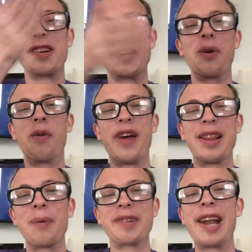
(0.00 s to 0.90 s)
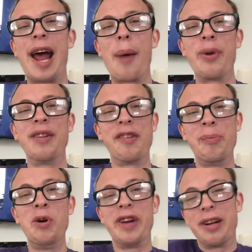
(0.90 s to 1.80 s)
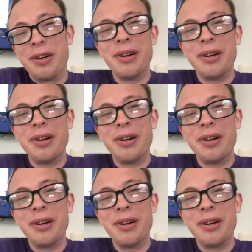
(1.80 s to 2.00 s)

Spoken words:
single thing that was going to happen in this movie.